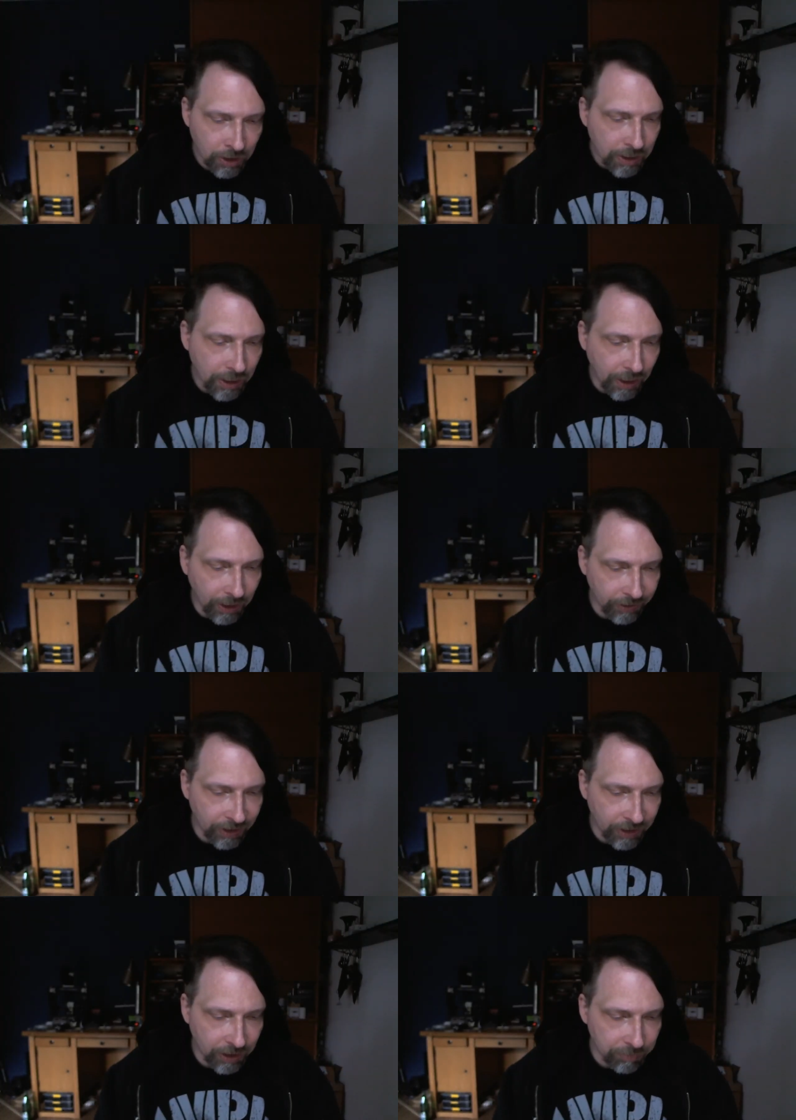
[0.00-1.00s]
And
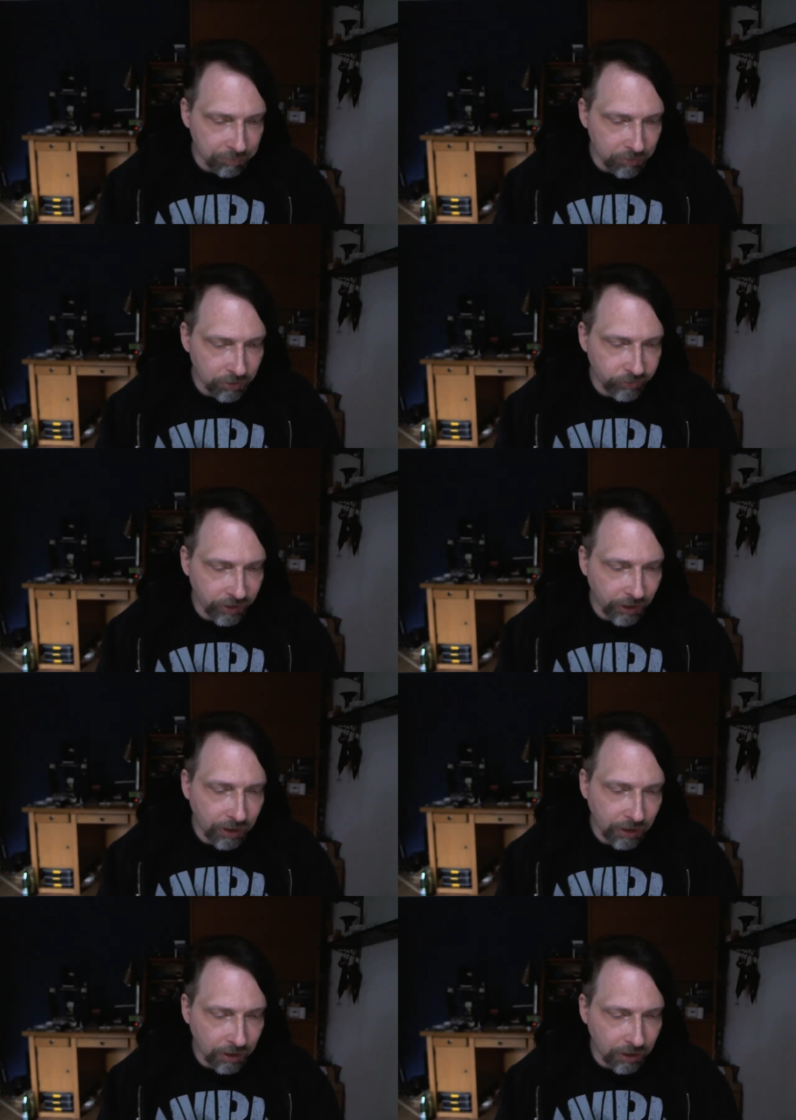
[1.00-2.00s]
then I'm
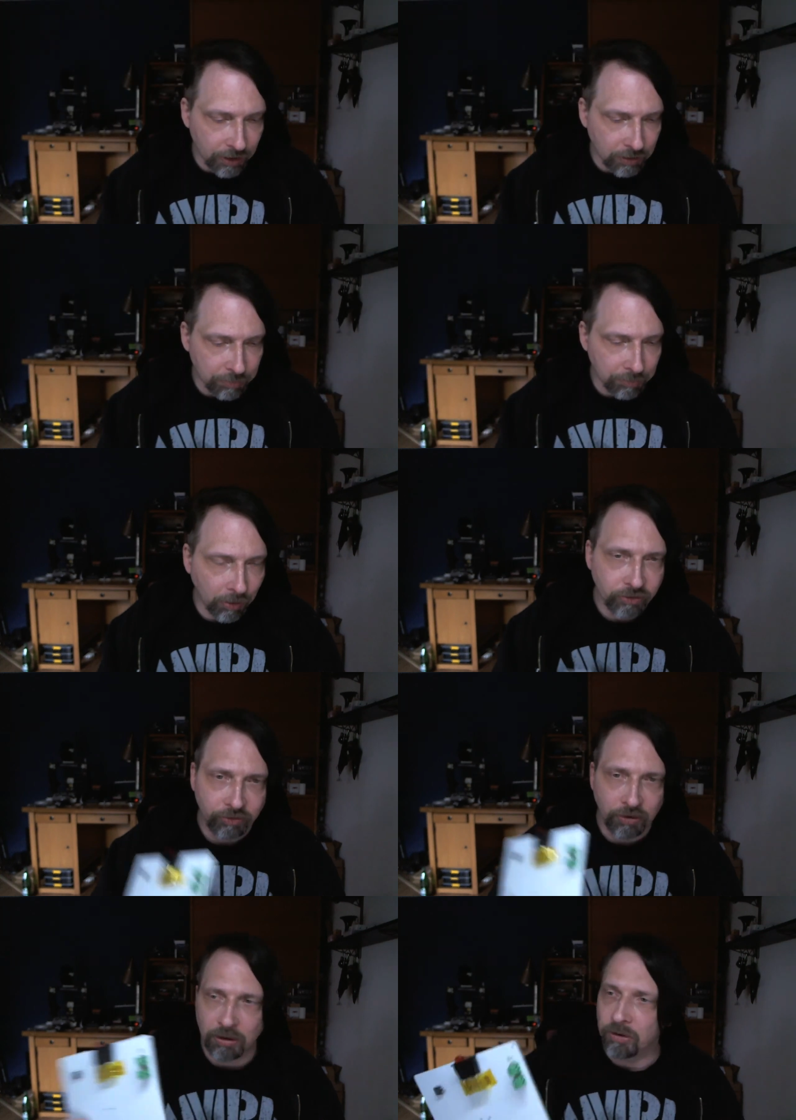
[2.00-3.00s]
using a
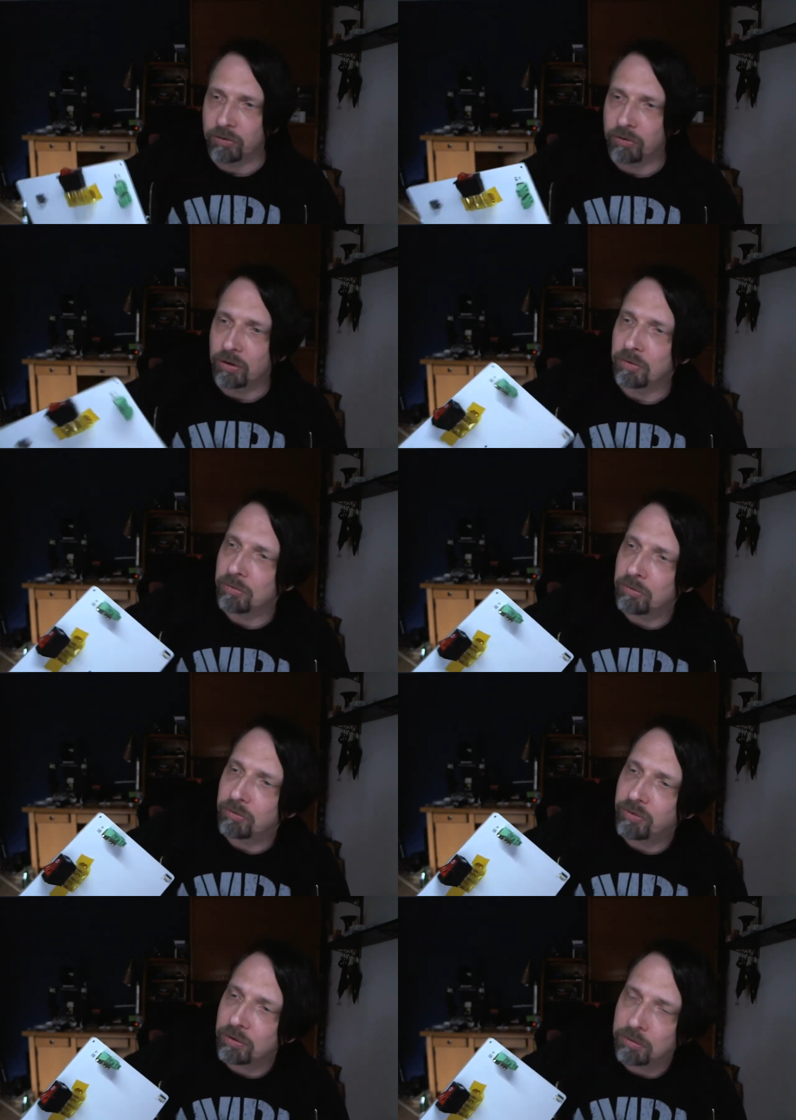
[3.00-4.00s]

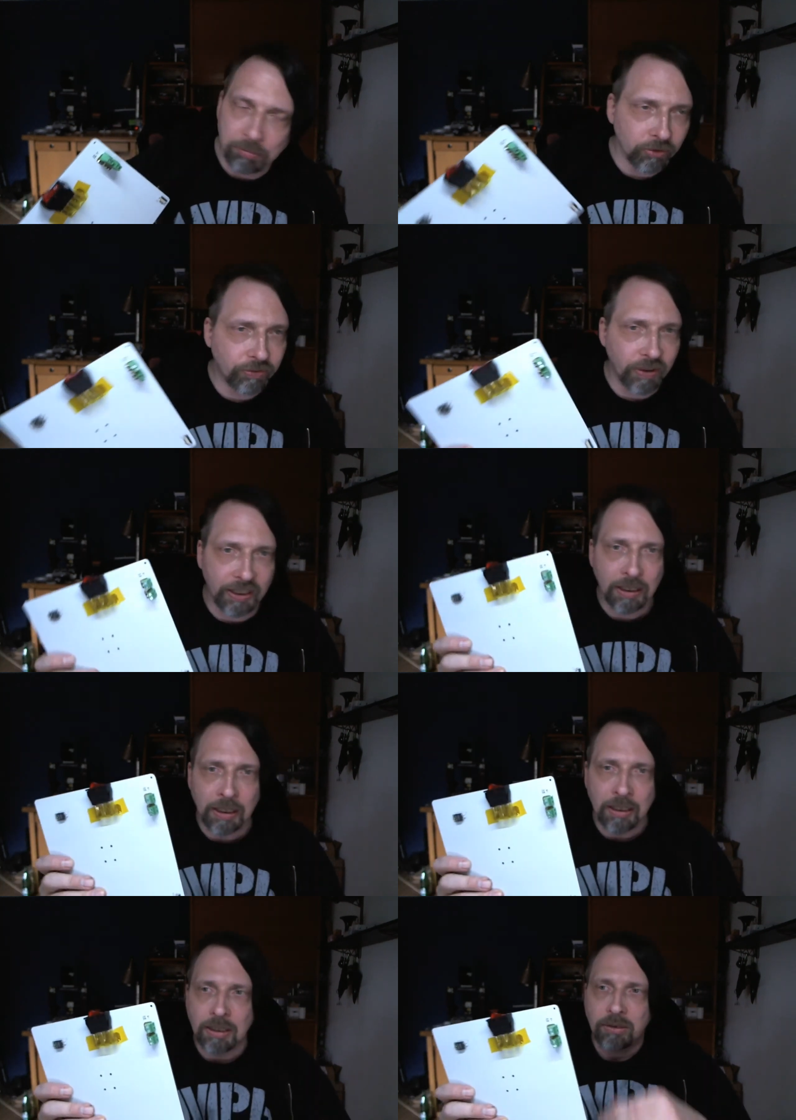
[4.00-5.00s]
MOSFET
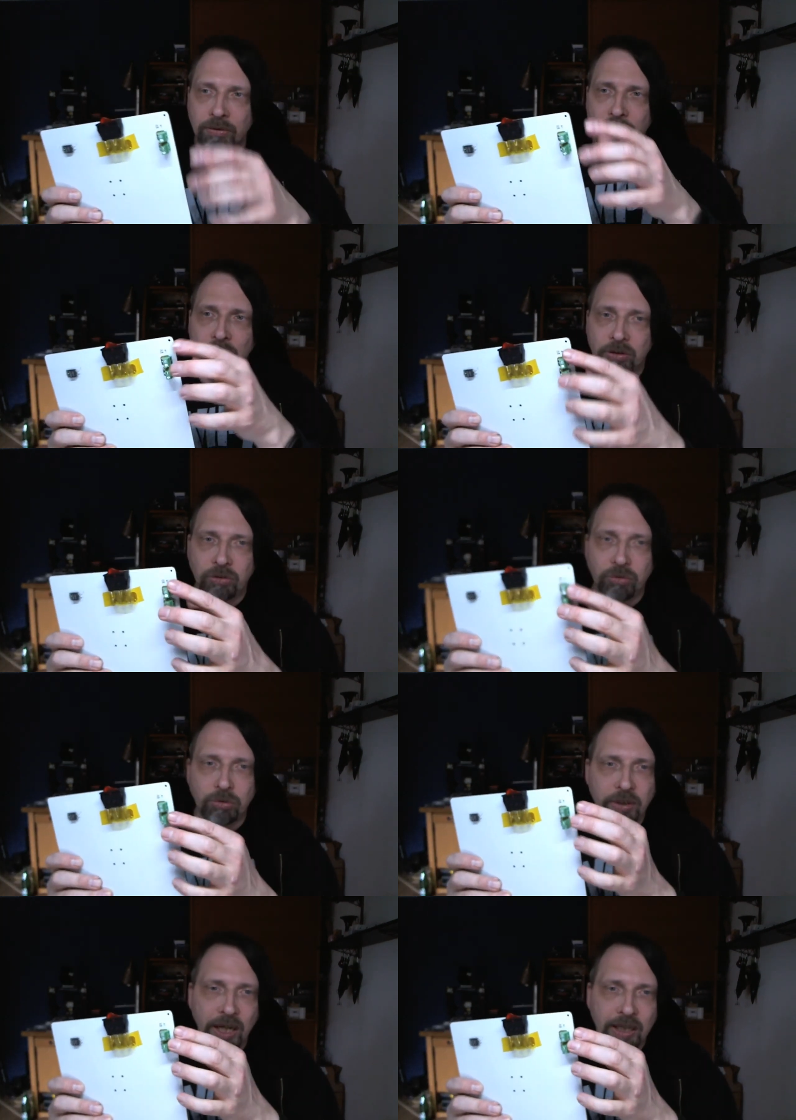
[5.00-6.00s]
to
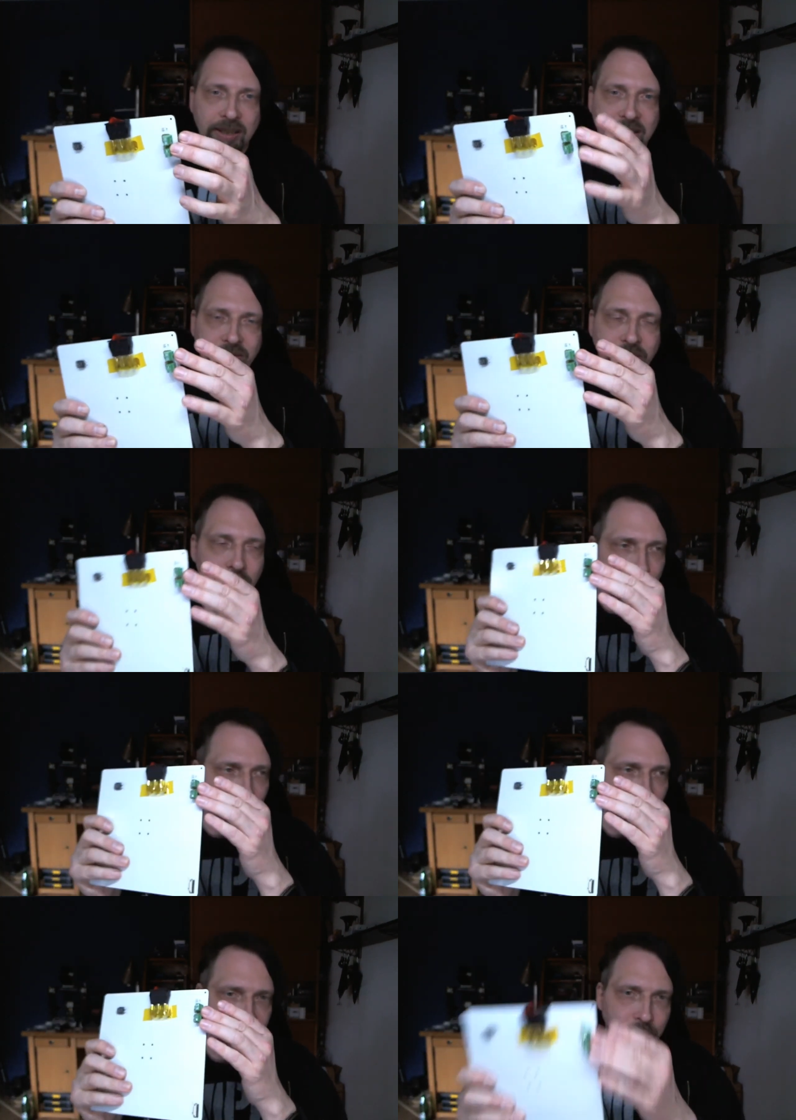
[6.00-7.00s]
connect these
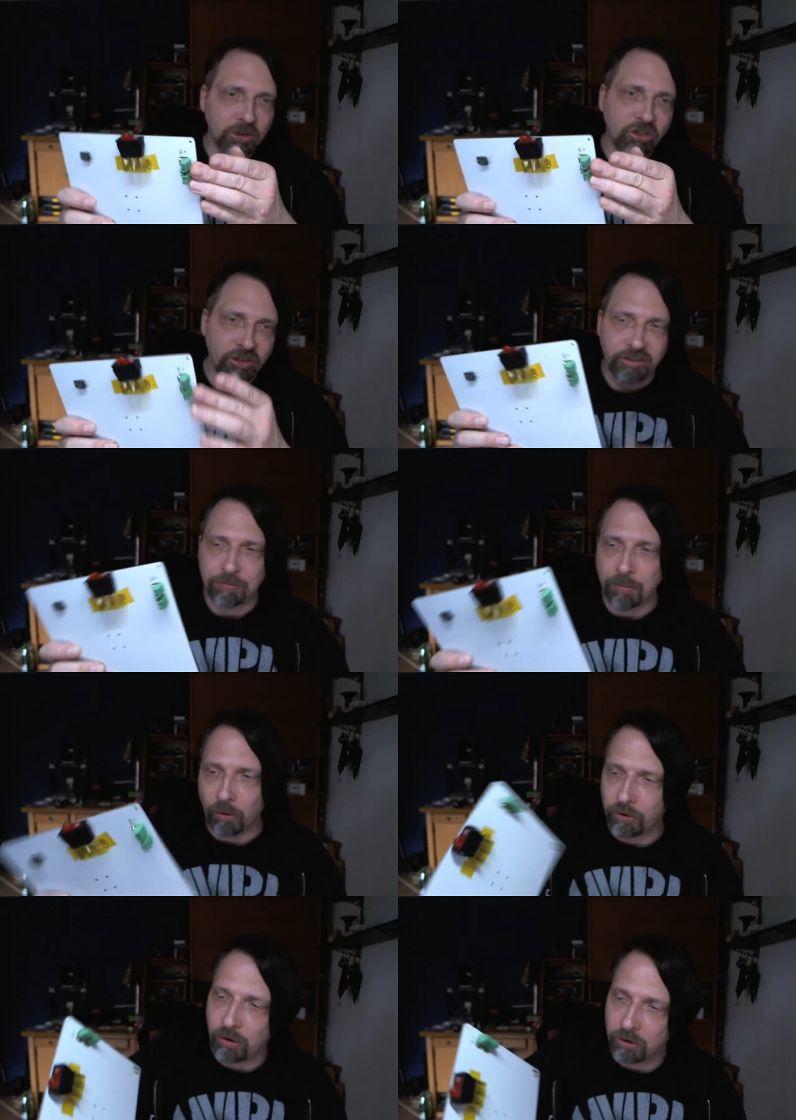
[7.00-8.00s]
to switch these
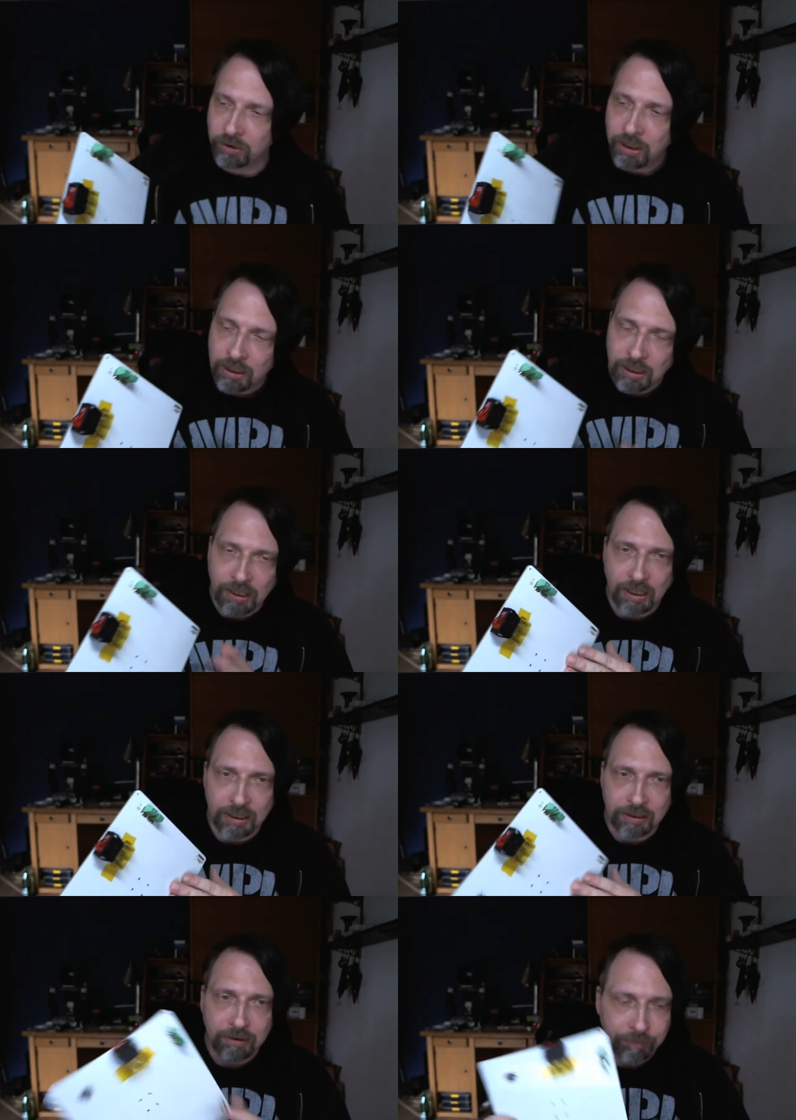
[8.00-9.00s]
board on and